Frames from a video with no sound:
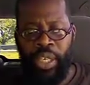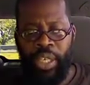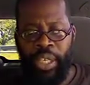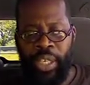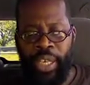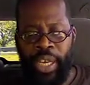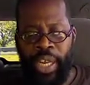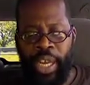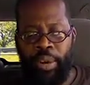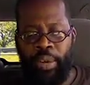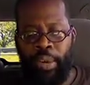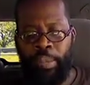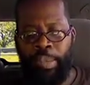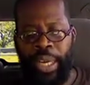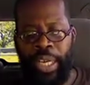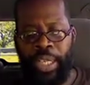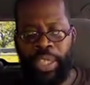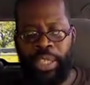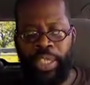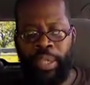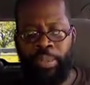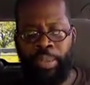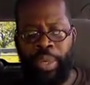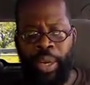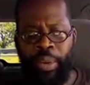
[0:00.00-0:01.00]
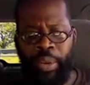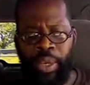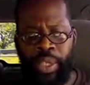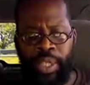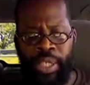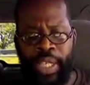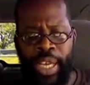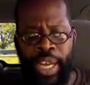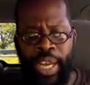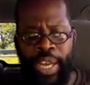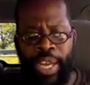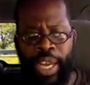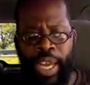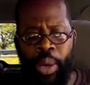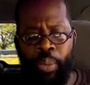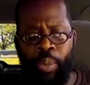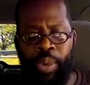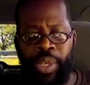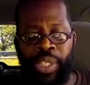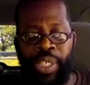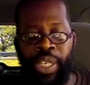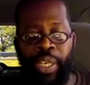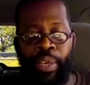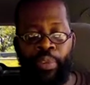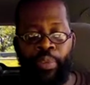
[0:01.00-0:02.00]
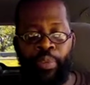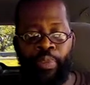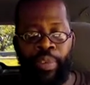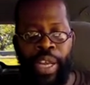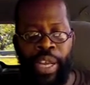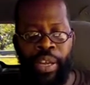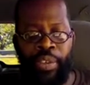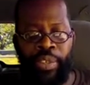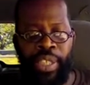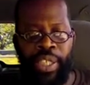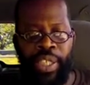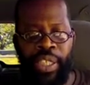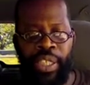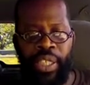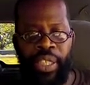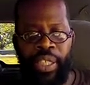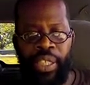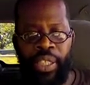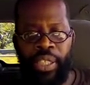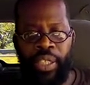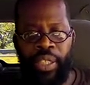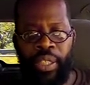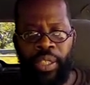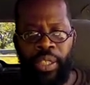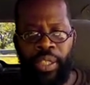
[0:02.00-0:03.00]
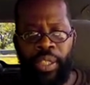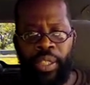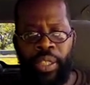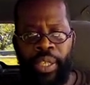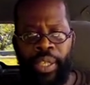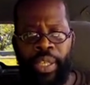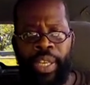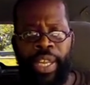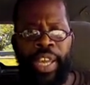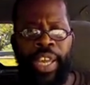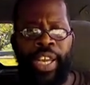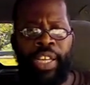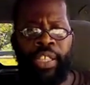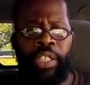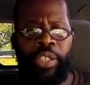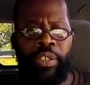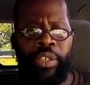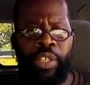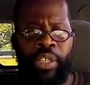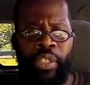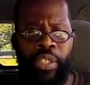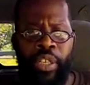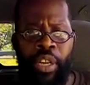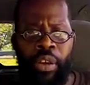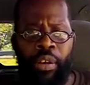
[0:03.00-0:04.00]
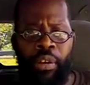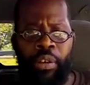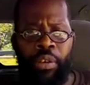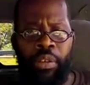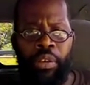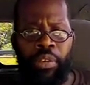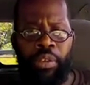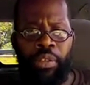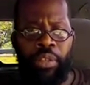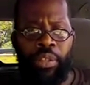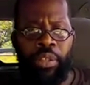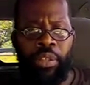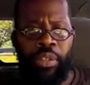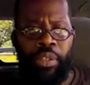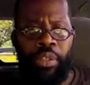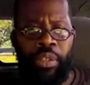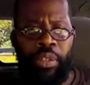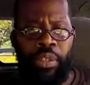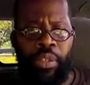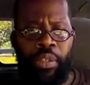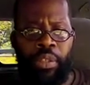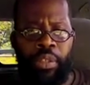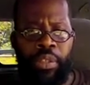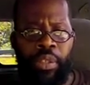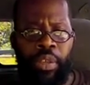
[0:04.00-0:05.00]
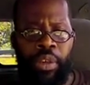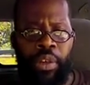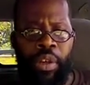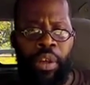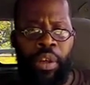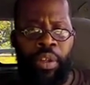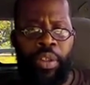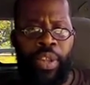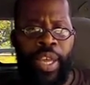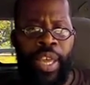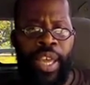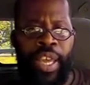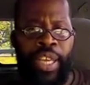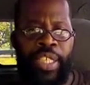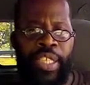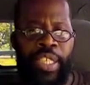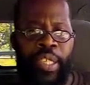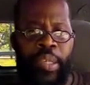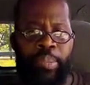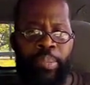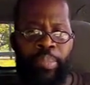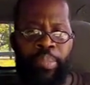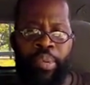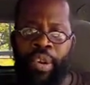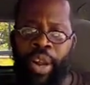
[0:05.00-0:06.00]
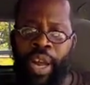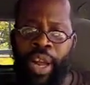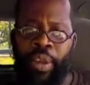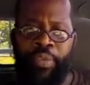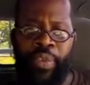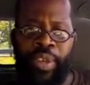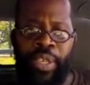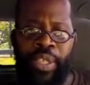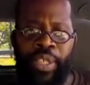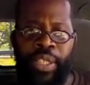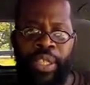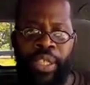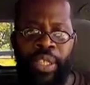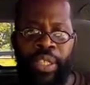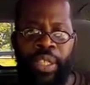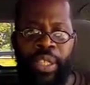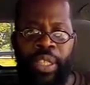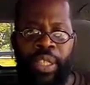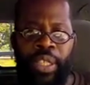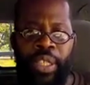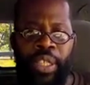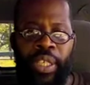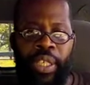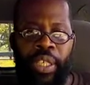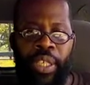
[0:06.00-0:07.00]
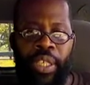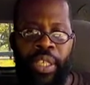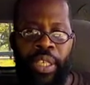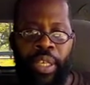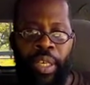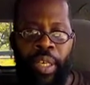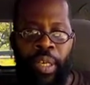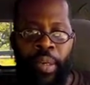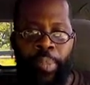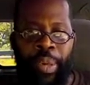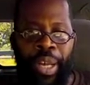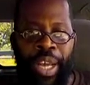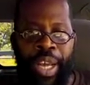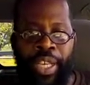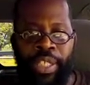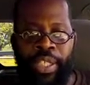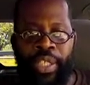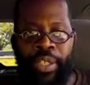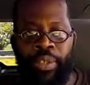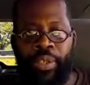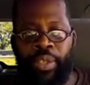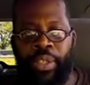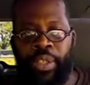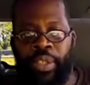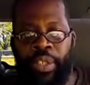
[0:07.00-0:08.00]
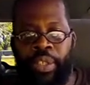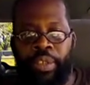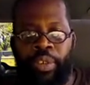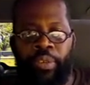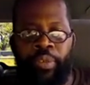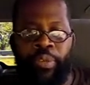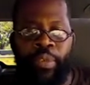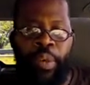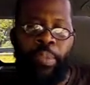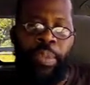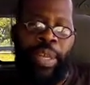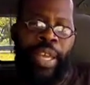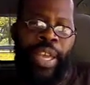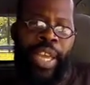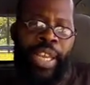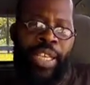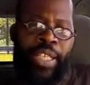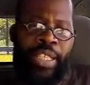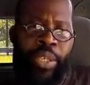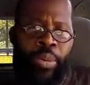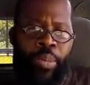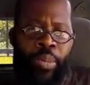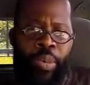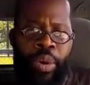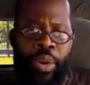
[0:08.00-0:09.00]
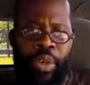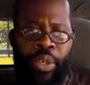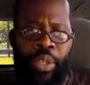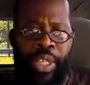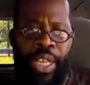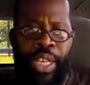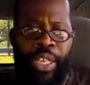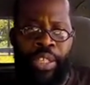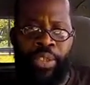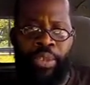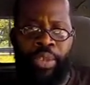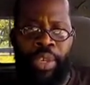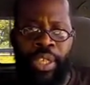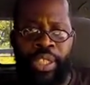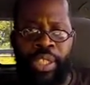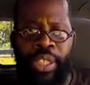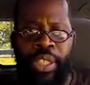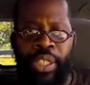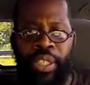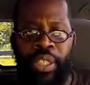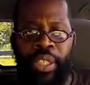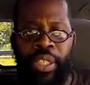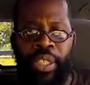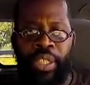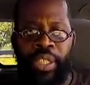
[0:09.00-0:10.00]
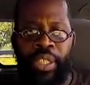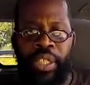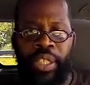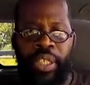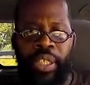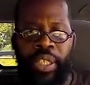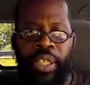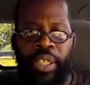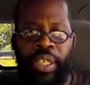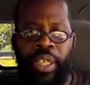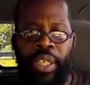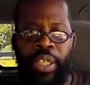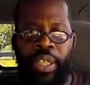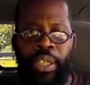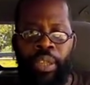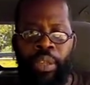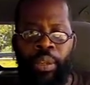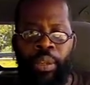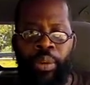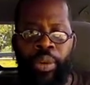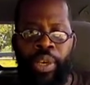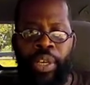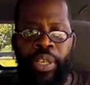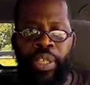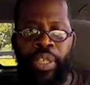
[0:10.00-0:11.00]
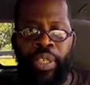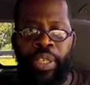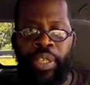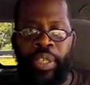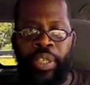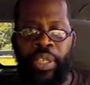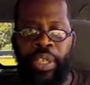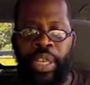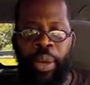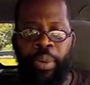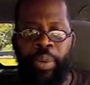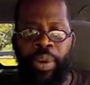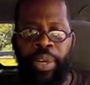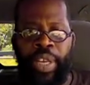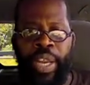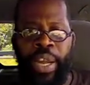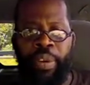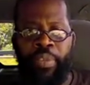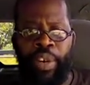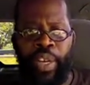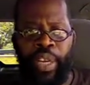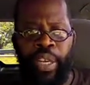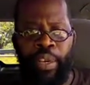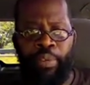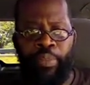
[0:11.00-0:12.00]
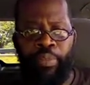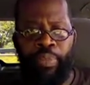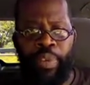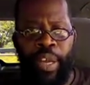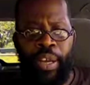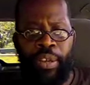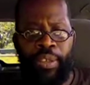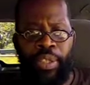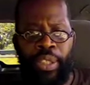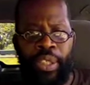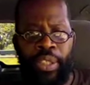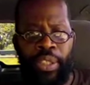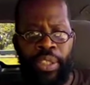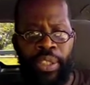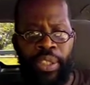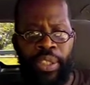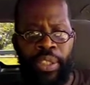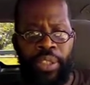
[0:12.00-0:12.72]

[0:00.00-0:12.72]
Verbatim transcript: Yahweh Bashem Yahushai, and was confounded?" And the answer is no. All the ancient prophets and apostles from the ancient world that trusted and the Lord, they were never confounded.